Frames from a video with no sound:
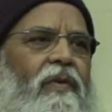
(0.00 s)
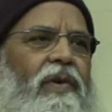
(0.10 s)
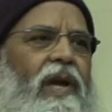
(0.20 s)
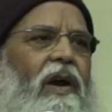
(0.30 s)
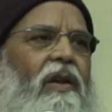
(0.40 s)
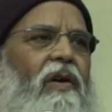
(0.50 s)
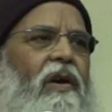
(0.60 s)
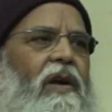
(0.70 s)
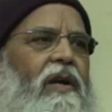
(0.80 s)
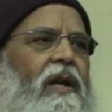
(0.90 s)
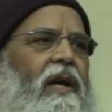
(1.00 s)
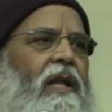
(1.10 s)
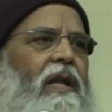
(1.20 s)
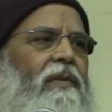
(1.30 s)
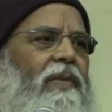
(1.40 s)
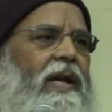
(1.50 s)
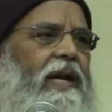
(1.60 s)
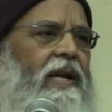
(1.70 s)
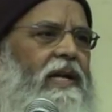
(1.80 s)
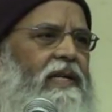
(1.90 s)
we have not done any
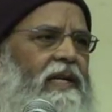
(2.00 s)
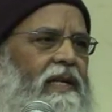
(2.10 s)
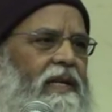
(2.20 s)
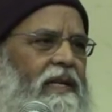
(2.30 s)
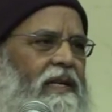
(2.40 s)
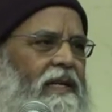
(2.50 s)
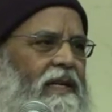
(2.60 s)
meditation.